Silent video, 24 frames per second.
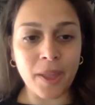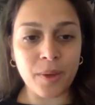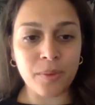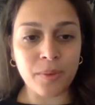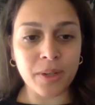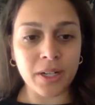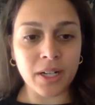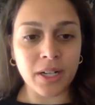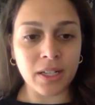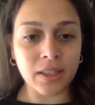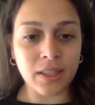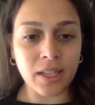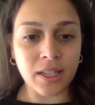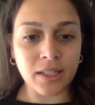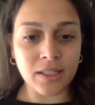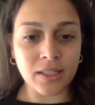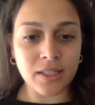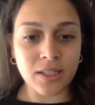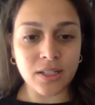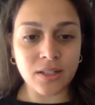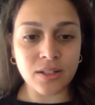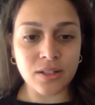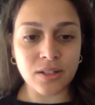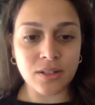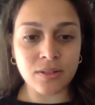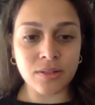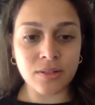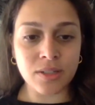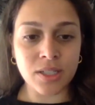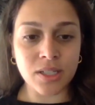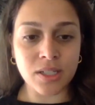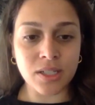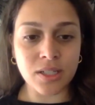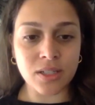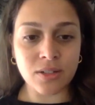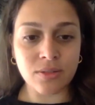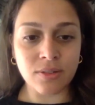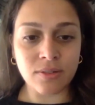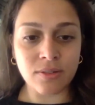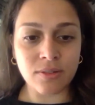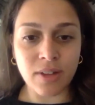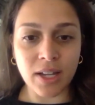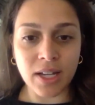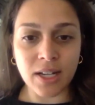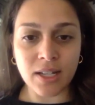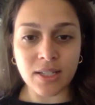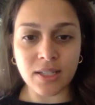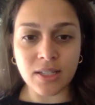what I'd like to do is just to
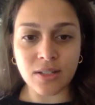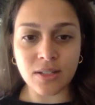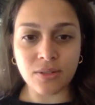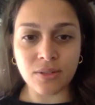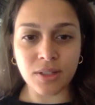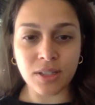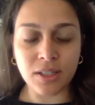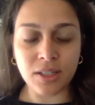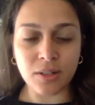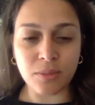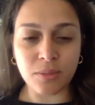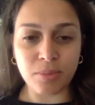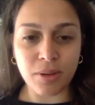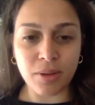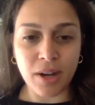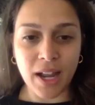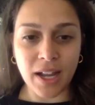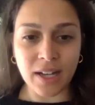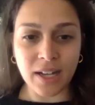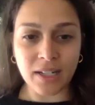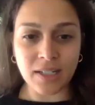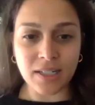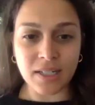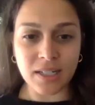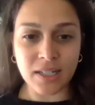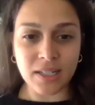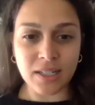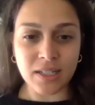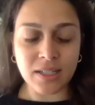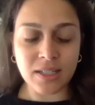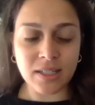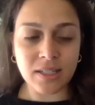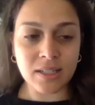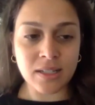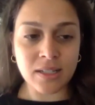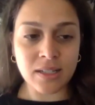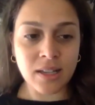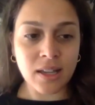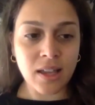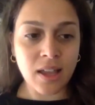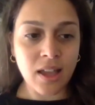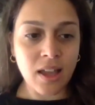invite us into a little practice